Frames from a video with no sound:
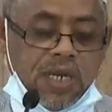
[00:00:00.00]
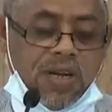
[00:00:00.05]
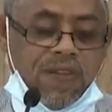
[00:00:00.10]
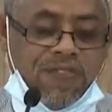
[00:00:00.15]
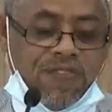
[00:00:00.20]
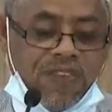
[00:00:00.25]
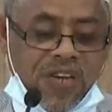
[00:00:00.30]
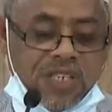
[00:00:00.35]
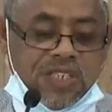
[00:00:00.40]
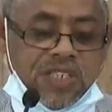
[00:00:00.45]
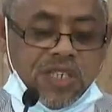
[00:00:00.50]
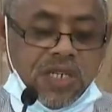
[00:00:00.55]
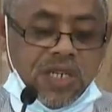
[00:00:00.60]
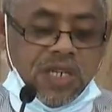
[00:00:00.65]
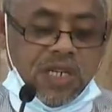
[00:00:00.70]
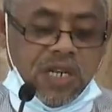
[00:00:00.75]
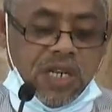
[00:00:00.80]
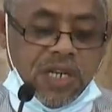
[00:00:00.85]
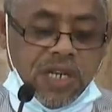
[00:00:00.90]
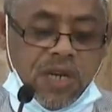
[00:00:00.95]

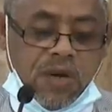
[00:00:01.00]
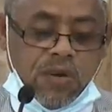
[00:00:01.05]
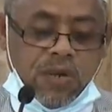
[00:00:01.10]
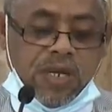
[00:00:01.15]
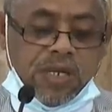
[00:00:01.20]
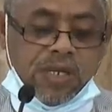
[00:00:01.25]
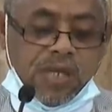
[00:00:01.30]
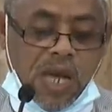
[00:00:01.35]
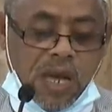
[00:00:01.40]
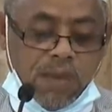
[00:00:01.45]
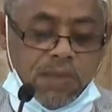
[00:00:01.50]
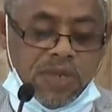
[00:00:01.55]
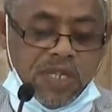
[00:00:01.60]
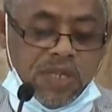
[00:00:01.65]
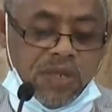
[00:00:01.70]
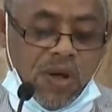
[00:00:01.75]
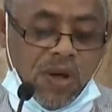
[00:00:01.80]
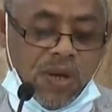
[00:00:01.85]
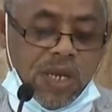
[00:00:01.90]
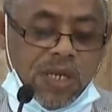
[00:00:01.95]
affectionately known as
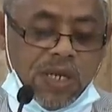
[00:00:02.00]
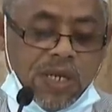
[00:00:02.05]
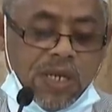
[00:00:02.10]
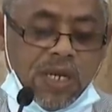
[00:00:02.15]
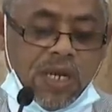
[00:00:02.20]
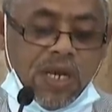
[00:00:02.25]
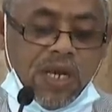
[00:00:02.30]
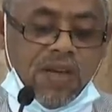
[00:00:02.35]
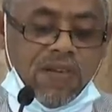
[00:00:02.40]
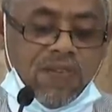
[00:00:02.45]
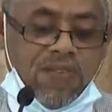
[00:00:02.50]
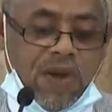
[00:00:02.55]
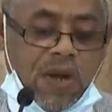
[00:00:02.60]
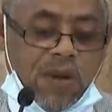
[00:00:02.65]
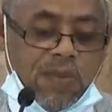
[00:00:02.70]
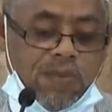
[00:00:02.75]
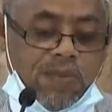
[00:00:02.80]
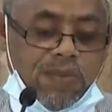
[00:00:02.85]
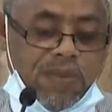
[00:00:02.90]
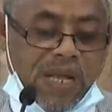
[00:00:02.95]
Ami Dolly
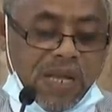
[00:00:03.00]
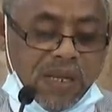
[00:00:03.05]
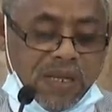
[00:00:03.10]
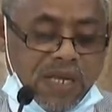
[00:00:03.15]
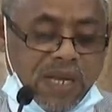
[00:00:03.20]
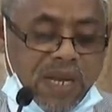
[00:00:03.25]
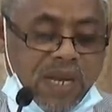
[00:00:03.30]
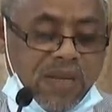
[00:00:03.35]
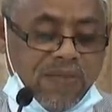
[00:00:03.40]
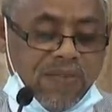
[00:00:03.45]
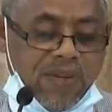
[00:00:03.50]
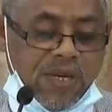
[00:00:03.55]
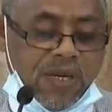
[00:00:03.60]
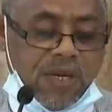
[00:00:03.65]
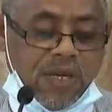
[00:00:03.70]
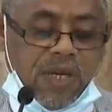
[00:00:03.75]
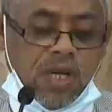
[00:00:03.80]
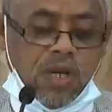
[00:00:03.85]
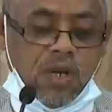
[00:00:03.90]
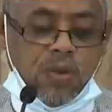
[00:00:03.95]
from
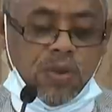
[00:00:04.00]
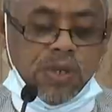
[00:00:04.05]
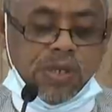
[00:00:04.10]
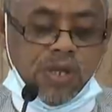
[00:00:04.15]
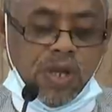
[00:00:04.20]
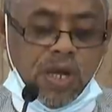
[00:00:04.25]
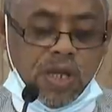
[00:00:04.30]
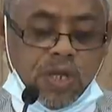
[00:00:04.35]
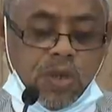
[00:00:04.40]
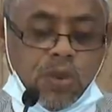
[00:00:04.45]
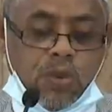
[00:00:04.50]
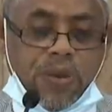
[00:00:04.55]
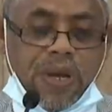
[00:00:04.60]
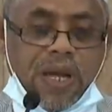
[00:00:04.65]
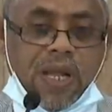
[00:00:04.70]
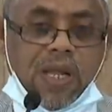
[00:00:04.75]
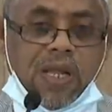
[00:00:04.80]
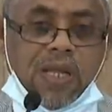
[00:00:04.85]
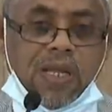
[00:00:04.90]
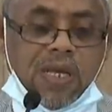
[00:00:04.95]
Belgravia, who is not too
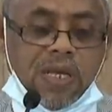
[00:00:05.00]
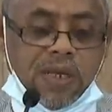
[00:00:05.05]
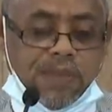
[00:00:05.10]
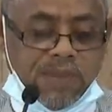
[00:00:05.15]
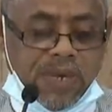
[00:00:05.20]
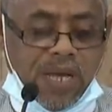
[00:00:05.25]
well.